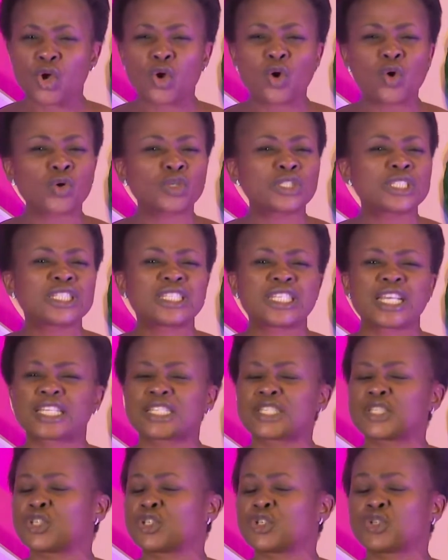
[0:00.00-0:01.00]
God
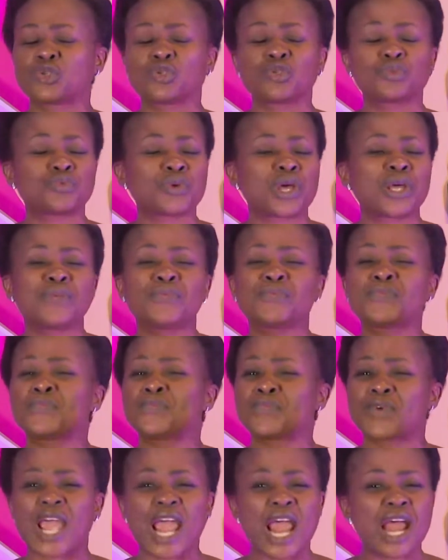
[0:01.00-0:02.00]
takes children
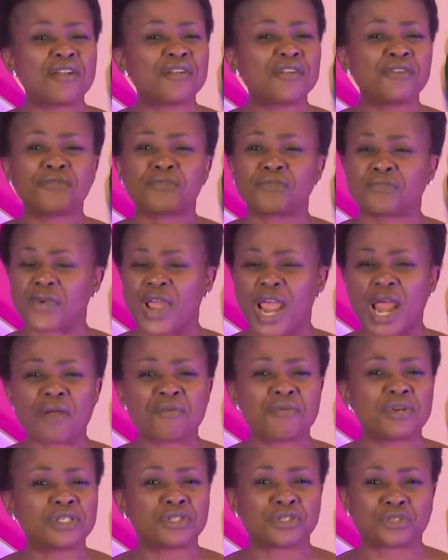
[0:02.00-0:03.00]
very,
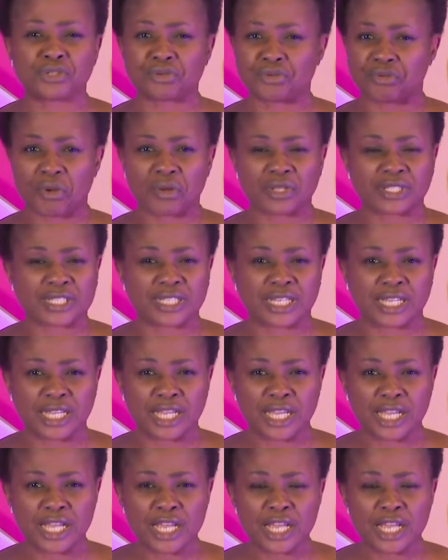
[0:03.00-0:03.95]
very seriously